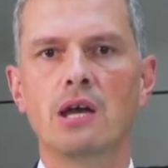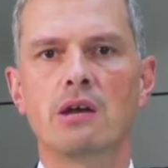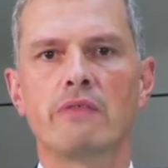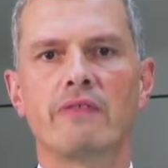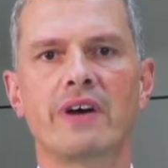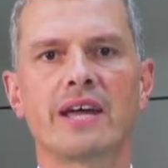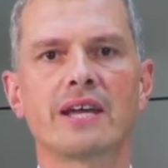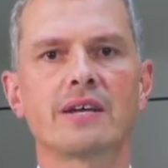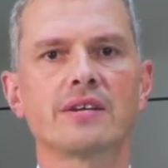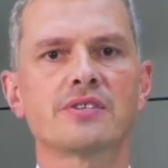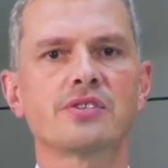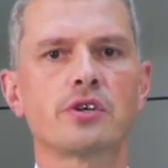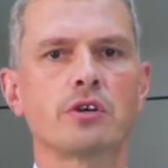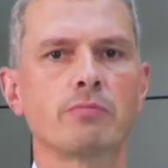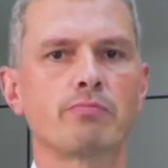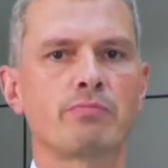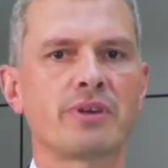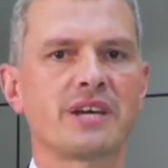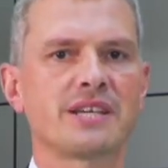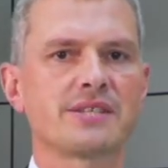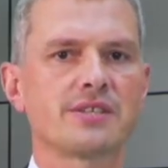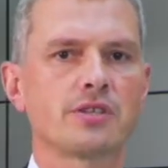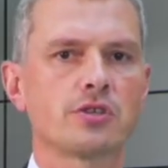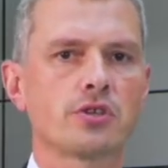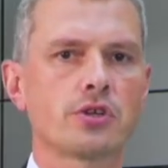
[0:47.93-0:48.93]
whether it's on
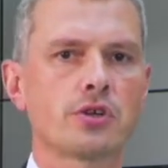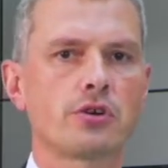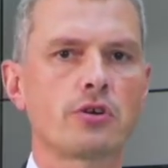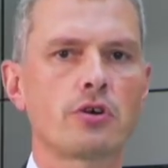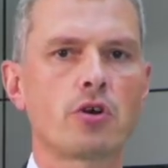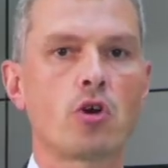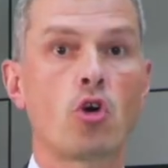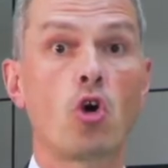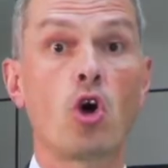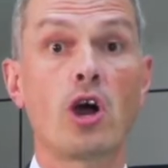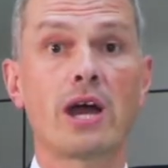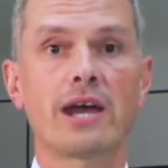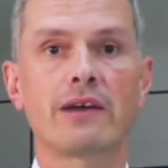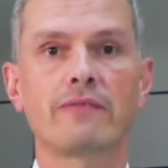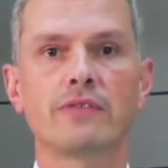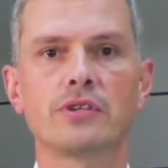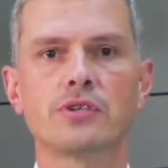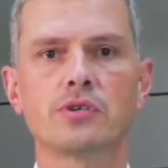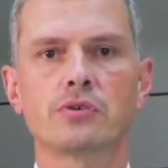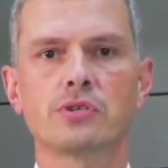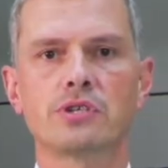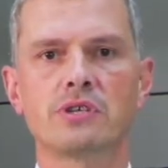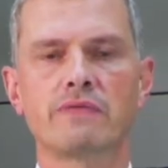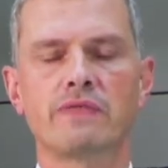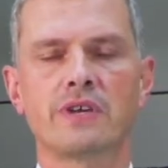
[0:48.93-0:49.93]
passenger or
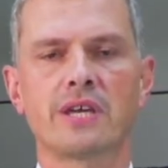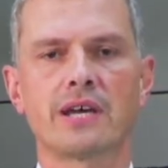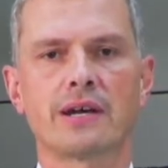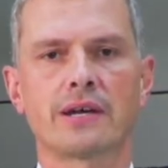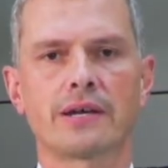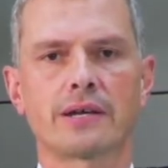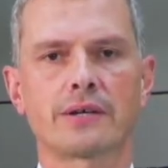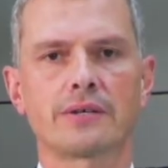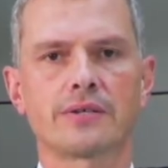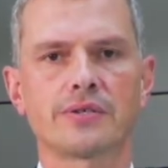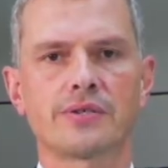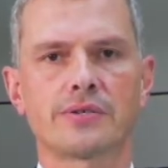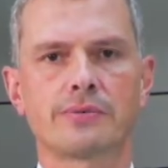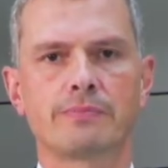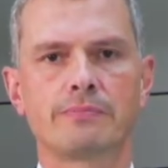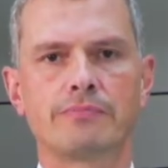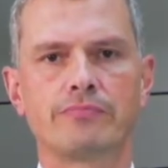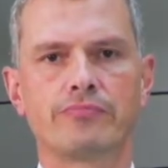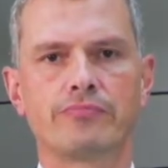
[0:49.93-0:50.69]
heavy-duty vehicles.